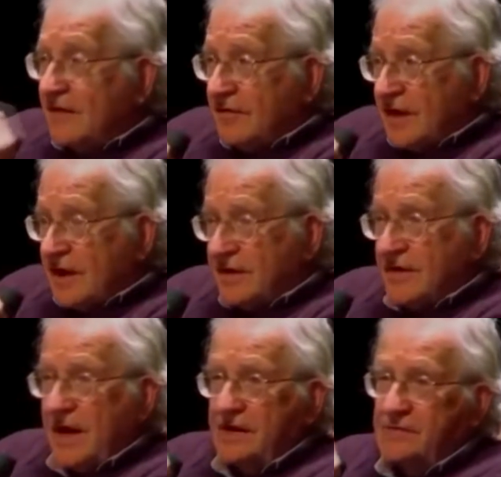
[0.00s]
every
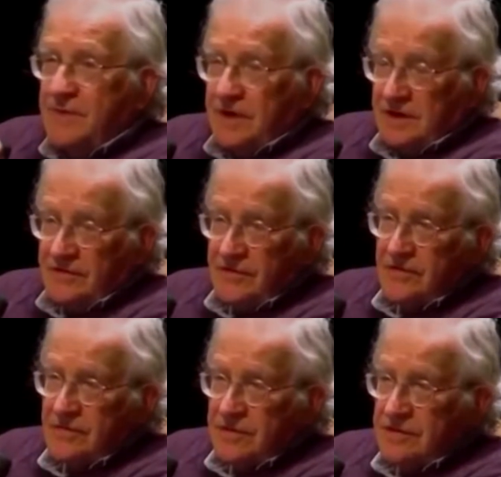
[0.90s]
other aspect of
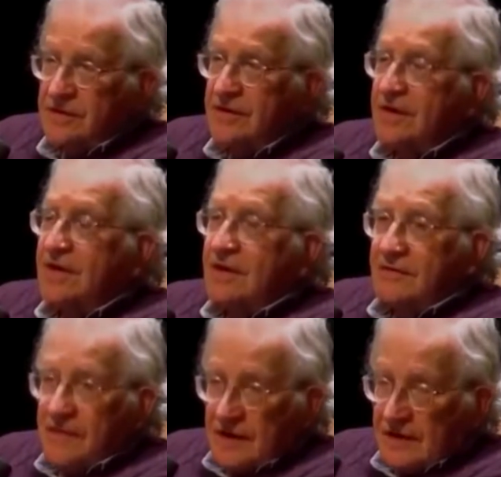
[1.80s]
humans
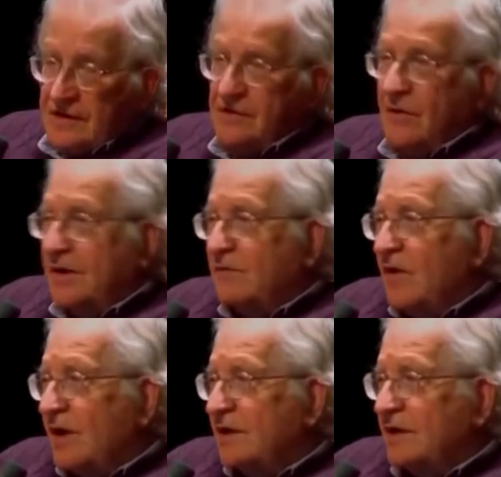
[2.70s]
varies quite
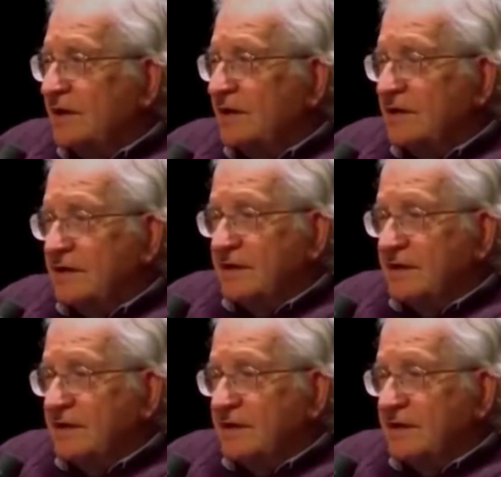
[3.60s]
widely.